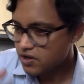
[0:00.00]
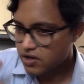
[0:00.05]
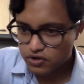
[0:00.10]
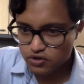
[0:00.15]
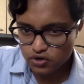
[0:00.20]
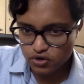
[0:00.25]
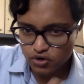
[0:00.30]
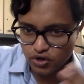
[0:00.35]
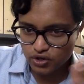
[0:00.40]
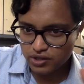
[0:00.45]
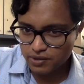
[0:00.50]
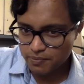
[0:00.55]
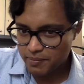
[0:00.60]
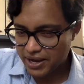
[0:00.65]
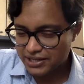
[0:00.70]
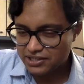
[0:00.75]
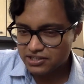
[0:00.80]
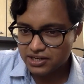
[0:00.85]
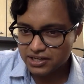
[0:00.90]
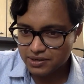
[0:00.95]
So the
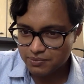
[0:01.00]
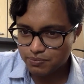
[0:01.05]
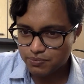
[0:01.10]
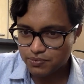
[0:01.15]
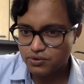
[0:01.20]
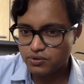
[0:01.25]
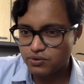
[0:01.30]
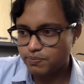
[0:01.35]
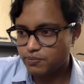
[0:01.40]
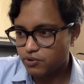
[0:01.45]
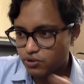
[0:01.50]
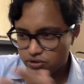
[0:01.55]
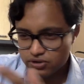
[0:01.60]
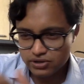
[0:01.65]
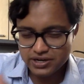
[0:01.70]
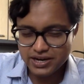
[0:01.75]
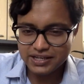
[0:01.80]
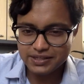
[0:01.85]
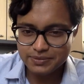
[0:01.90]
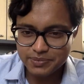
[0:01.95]
matching
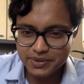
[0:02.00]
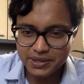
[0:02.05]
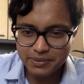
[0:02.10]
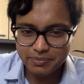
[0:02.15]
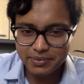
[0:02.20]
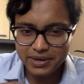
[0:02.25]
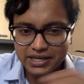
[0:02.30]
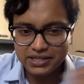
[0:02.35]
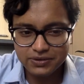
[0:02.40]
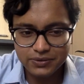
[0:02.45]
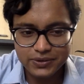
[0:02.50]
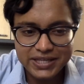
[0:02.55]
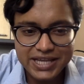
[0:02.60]
portion has been applied to